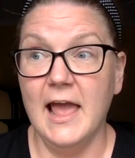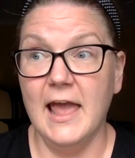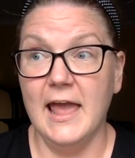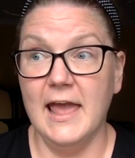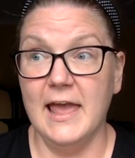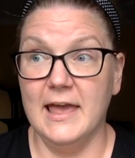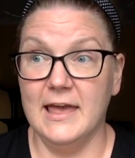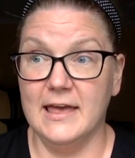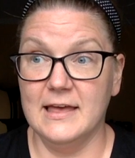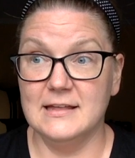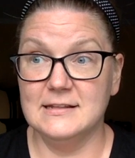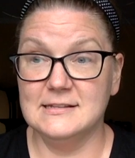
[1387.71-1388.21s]

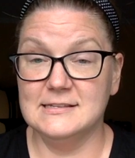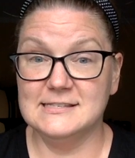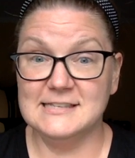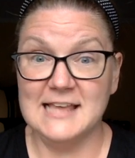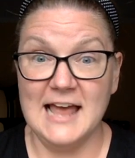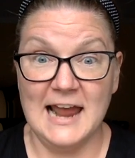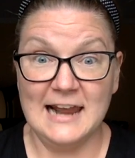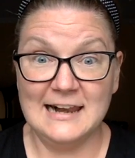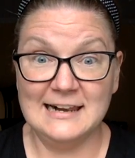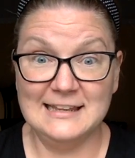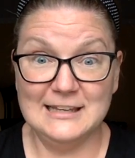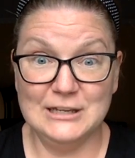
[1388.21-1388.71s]
And
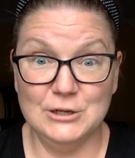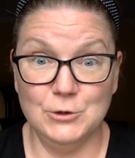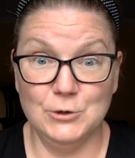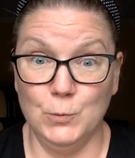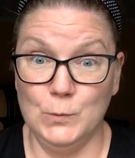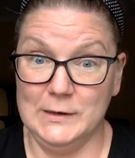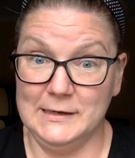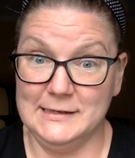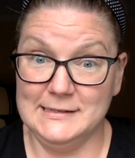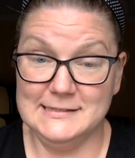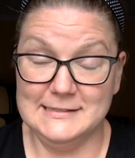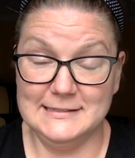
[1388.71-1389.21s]
sadly,
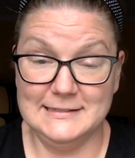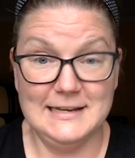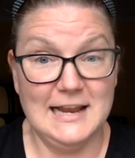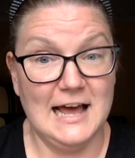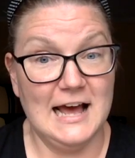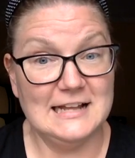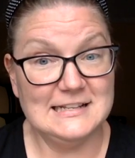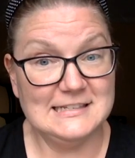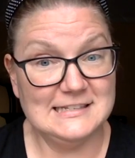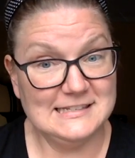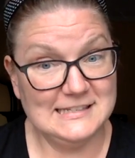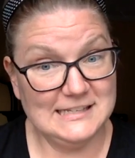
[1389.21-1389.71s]
we did
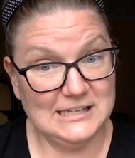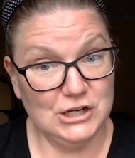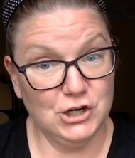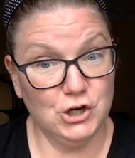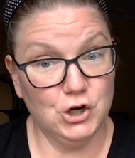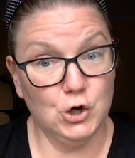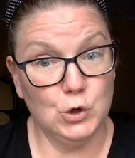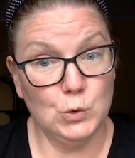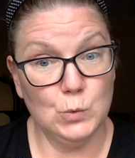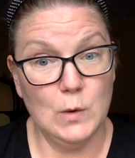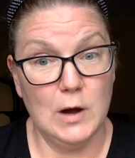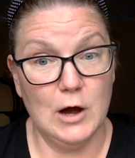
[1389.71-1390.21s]
not see
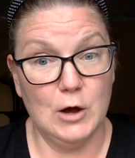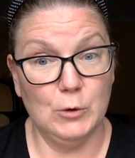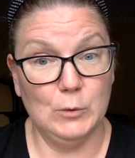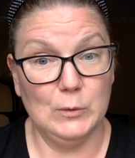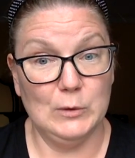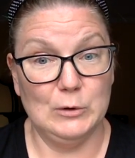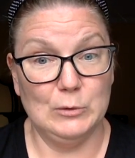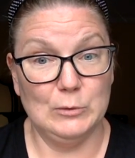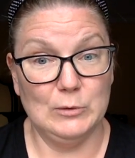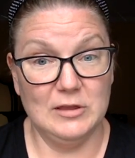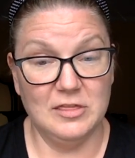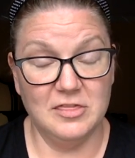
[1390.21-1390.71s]
her while
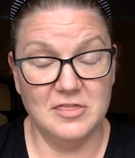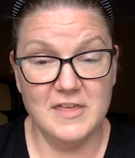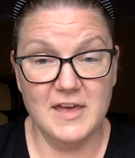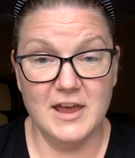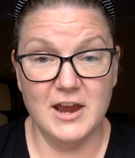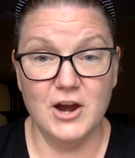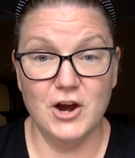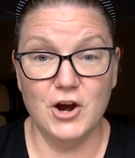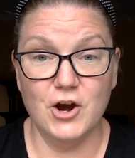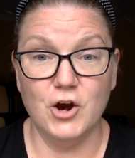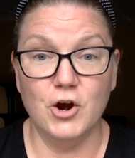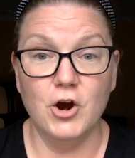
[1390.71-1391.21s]
we were
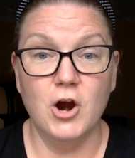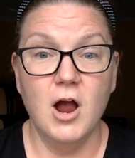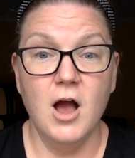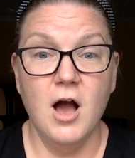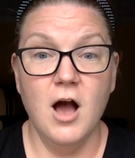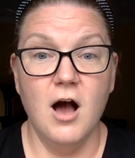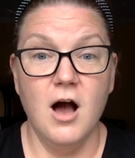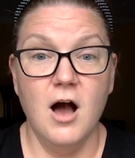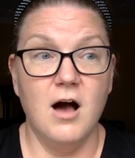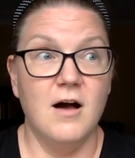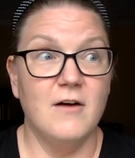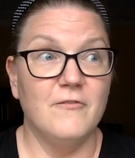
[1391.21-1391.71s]
there.
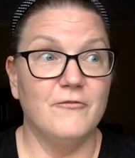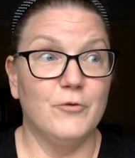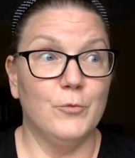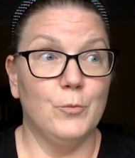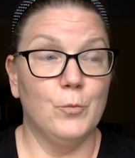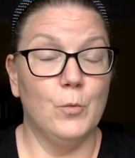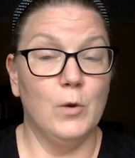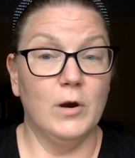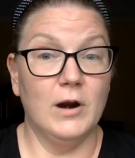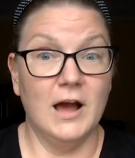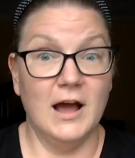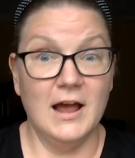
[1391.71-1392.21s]
Um,
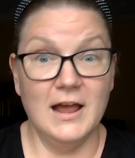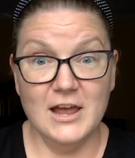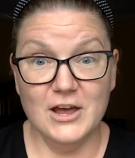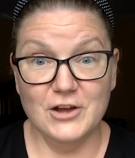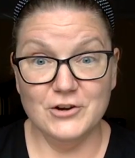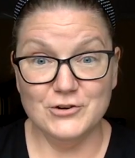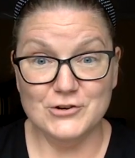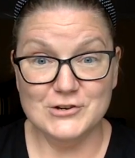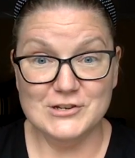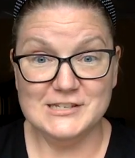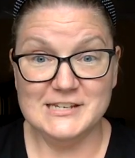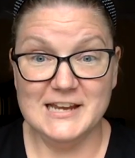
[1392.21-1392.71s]
from what I
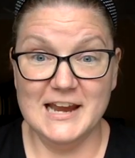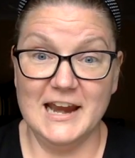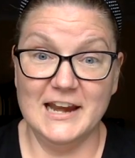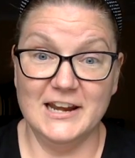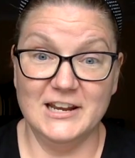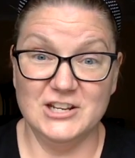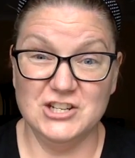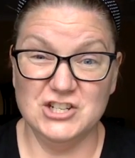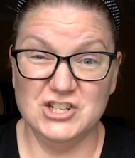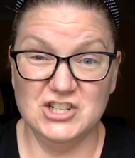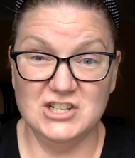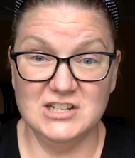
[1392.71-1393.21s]
understand,
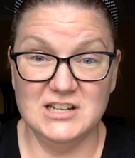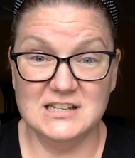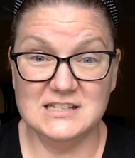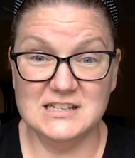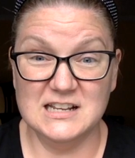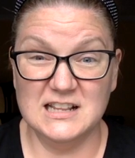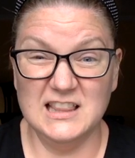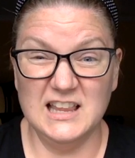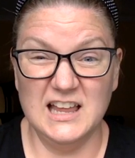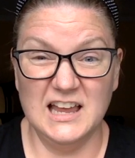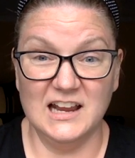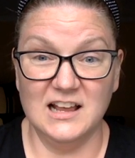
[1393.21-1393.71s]
is she
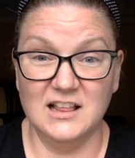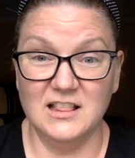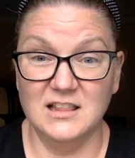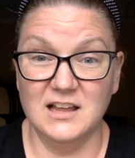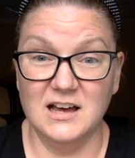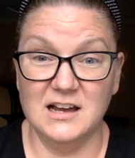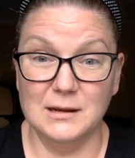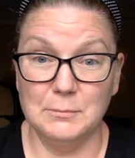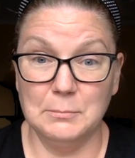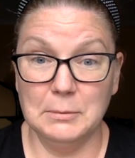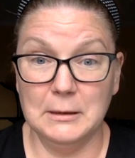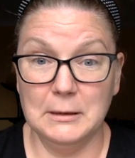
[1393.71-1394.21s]
doesn't like a
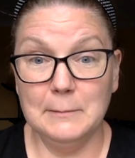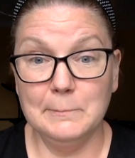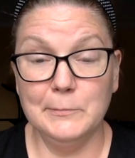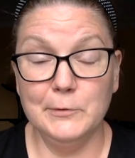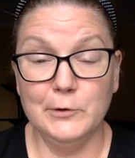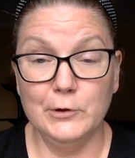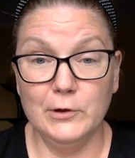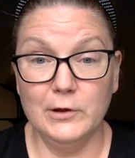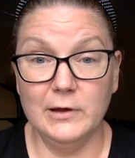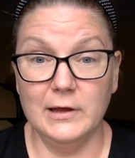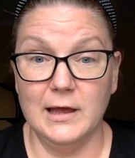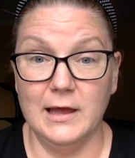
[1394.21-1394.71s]
lot of
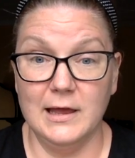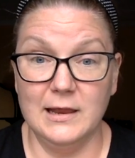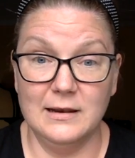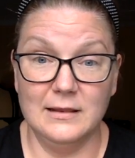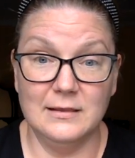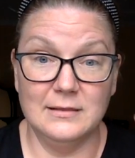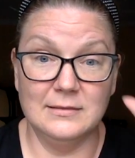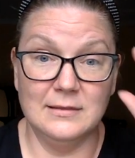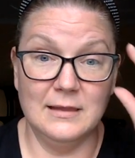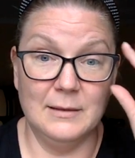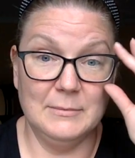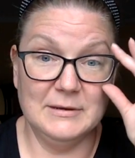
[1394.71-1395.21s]
people, and
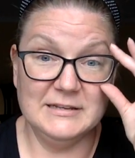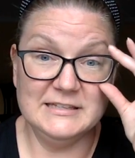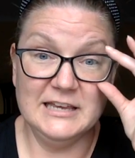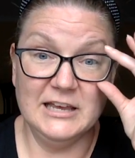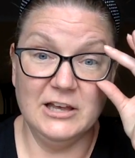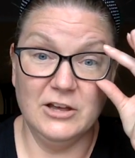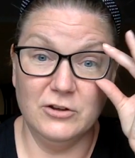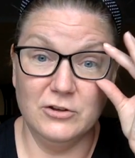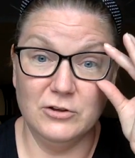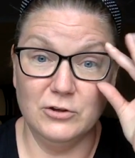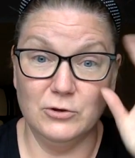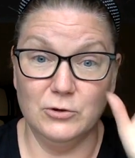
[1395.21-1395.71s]
let me
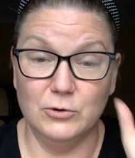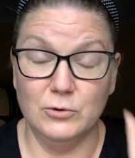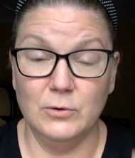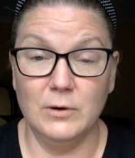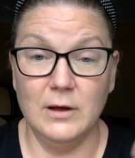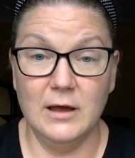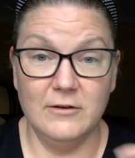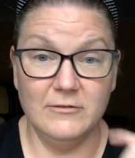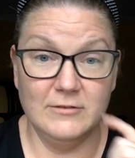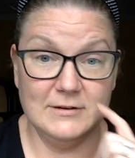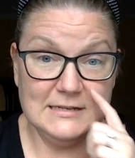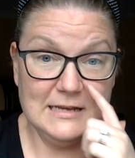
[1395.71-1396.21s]
tell you,
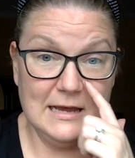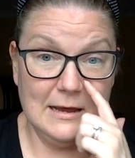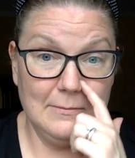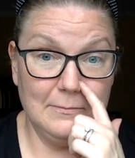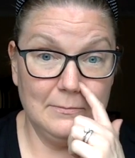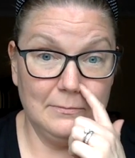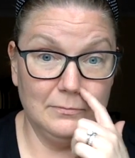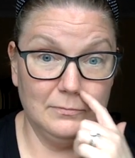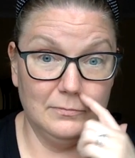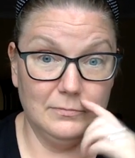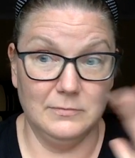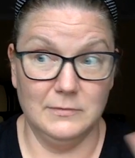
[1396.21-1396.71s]
every
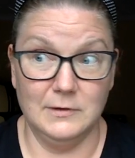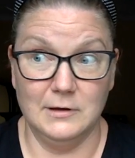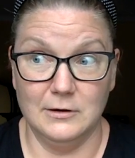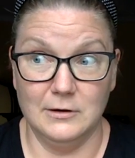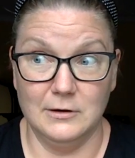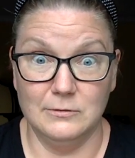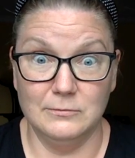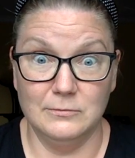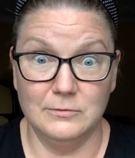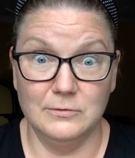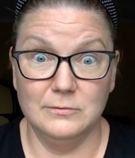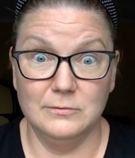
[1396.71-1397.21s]
time you
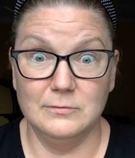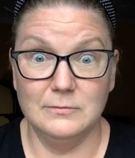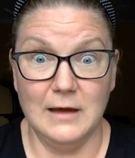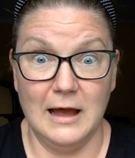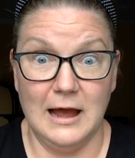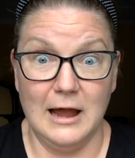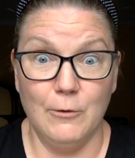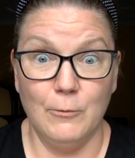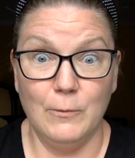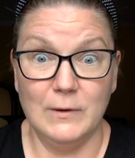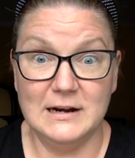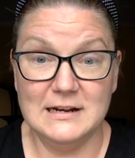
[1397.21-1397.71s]
know,
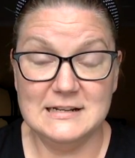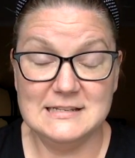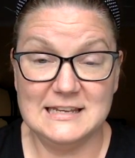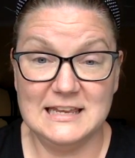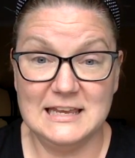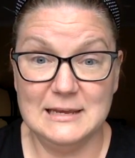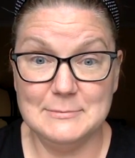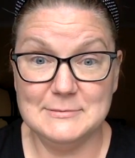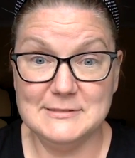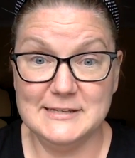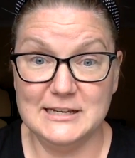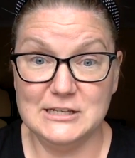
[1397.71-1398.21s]
I went to
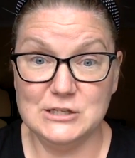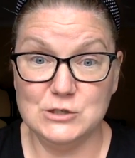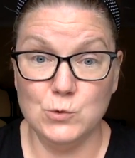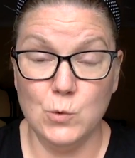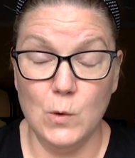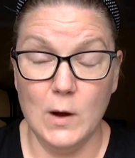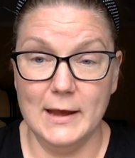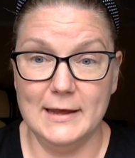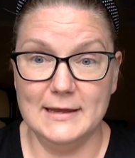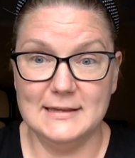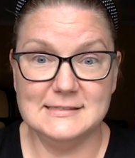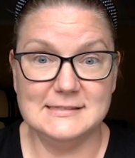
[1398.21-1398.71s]
Keepsakes
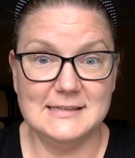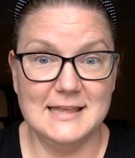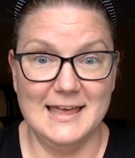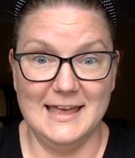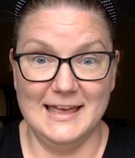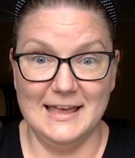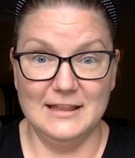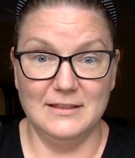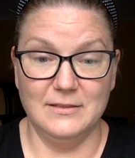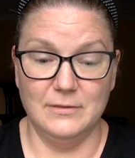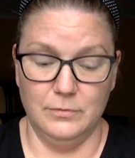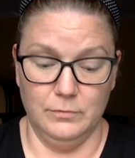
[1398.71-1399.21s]
twice,
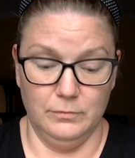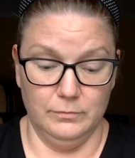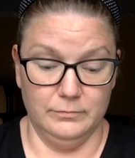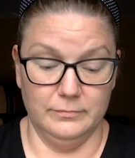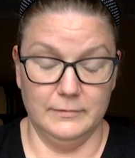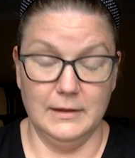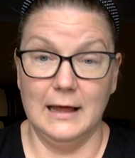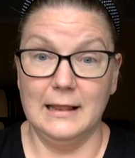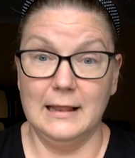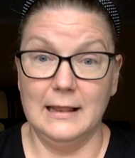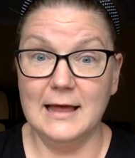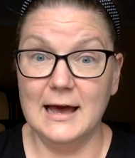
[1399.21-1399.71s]
and
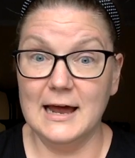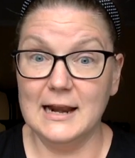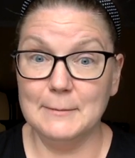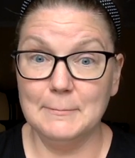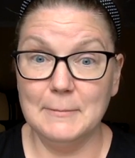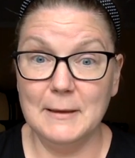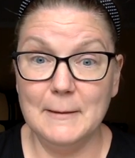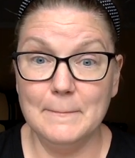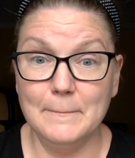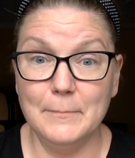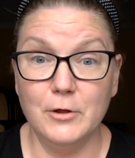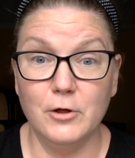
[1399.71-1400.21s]
a lot of
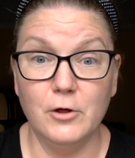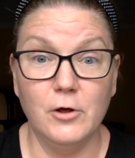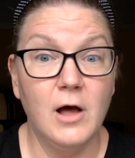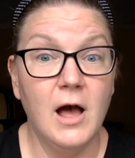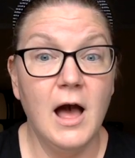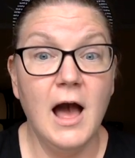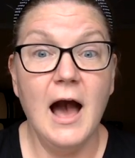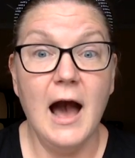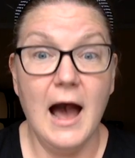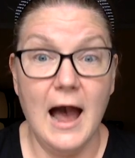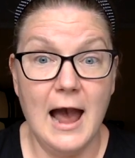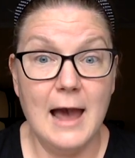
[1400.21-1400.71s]
people,
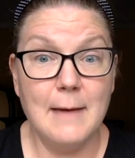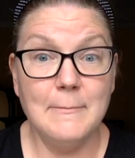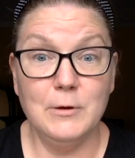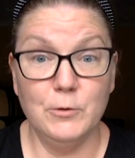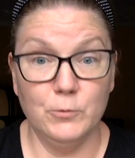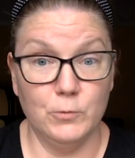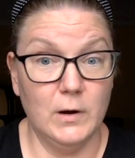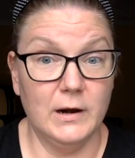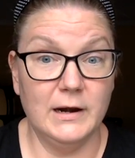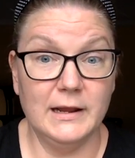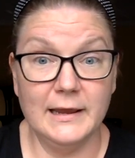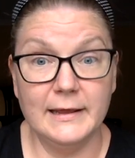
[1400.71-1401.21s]
I'd be
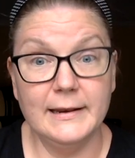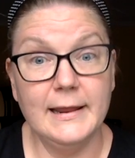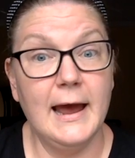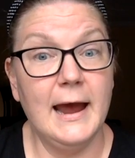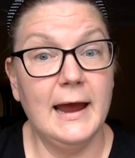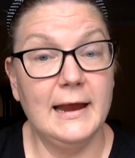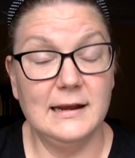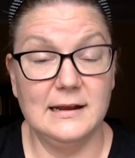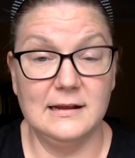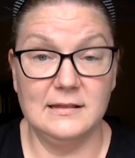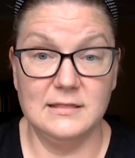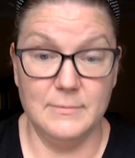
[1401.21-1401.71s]
running and
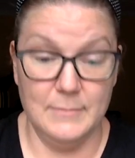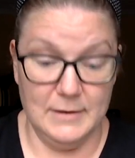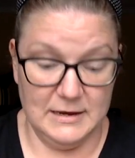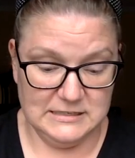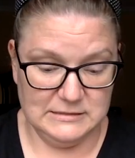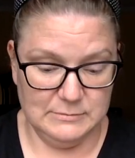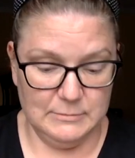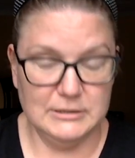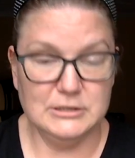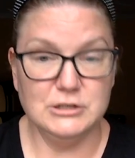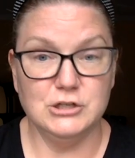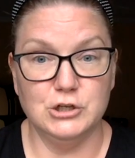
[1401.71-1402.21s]
hiding in the
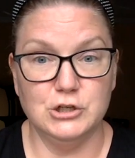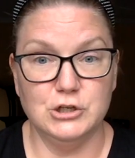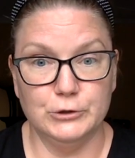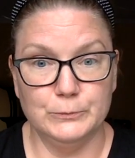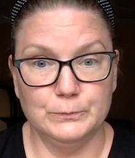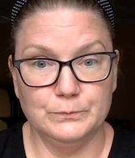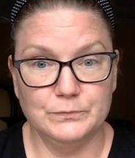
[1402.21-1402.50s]
basement too.